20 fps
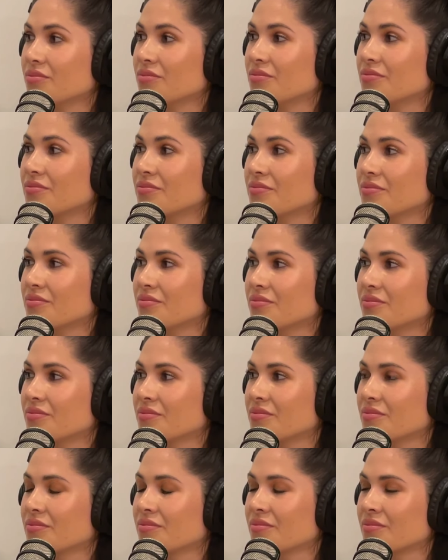
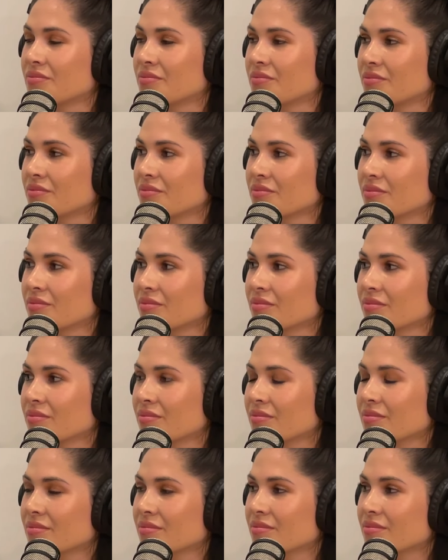
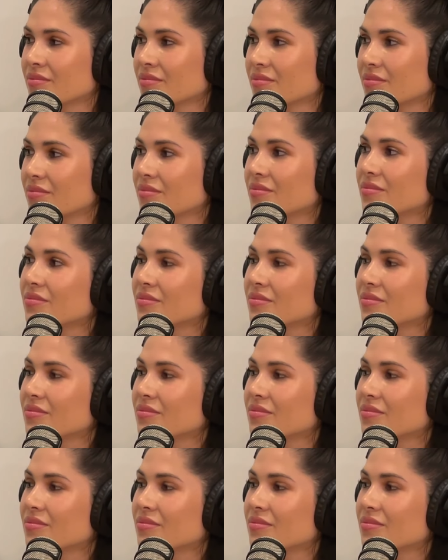The person shown says nothing.